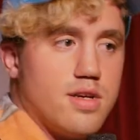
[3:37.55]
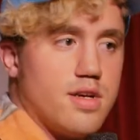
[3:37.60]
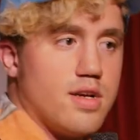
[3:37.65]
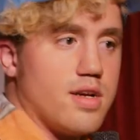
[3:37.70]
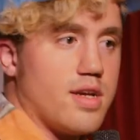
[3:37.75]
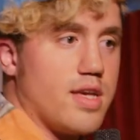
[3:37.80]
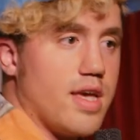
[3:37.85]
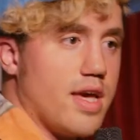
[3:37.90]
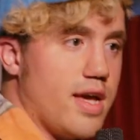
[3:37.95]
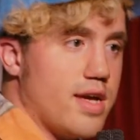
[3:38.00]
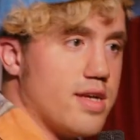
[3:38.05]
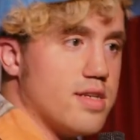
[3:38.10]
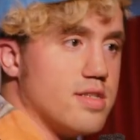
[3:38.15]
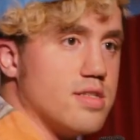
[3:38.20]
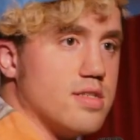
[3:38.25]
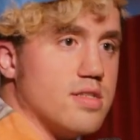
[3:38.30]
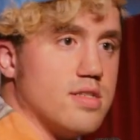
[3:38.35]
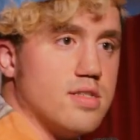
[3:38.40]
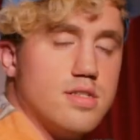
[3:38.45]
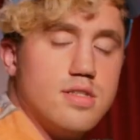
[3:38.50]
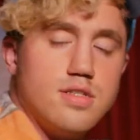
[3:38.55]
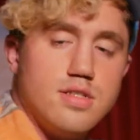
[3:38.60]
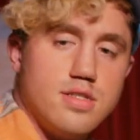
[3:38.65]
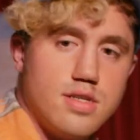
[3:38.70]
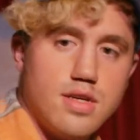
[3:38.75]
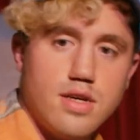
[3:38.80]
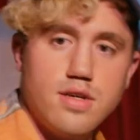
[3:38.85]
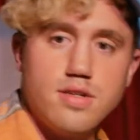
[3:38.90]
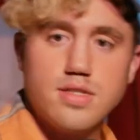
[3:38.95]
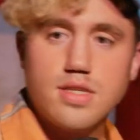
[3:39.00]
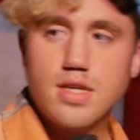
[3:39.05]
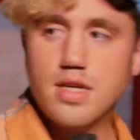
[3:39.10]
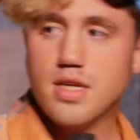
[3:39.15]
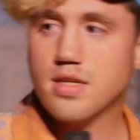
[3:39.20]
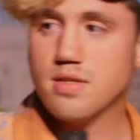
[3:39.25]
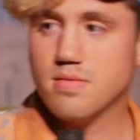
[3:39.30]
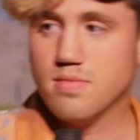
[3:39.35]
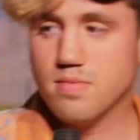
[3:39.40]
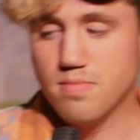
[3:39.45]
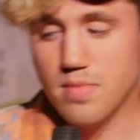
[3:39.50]
Again, I was
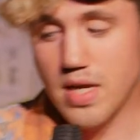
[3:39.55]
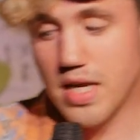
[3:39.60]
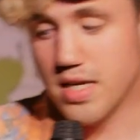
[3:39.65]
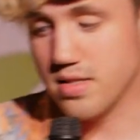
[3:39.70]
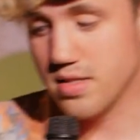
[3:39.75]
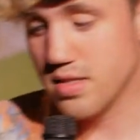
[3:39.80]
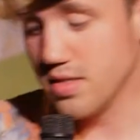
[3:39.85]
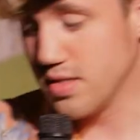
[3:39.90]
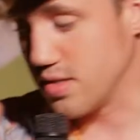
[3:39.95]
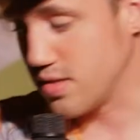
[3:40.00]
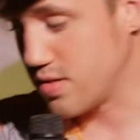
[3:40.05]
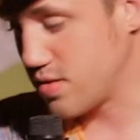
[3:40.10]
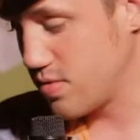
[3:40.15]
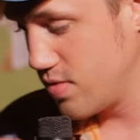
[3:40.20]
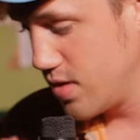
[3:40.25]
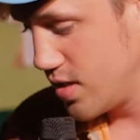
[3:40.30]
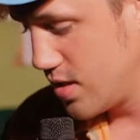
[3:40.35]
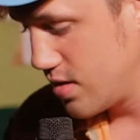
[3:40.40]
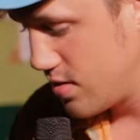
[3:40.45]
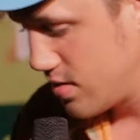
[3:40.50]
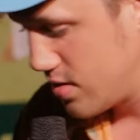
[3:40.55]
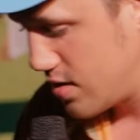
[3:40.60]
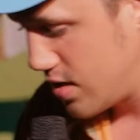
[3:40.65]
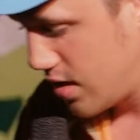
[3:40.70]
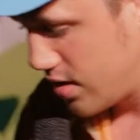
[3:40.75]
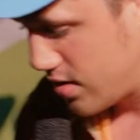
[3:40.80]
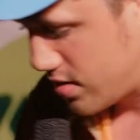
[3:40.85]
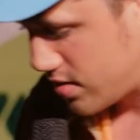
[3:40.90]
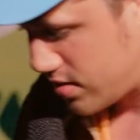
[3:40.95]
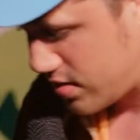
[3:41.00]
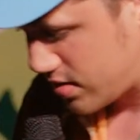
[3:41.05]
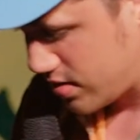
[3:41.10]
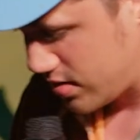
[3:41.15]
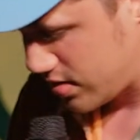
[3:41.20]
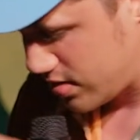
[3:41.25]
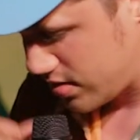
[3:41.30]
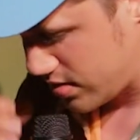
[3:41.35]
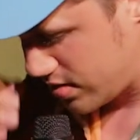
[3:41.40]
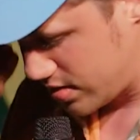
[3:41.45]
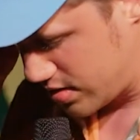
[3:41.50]
like, man, this is $300.
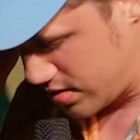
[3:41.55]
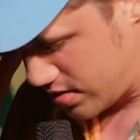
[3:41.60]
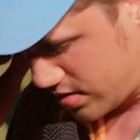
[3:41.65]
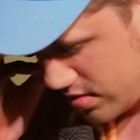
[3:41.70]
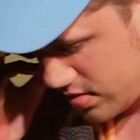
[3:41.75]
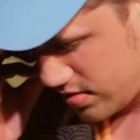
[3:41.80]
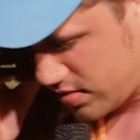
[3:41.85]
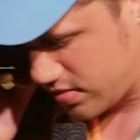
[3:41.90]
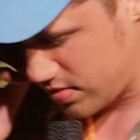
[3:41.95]
This is a lot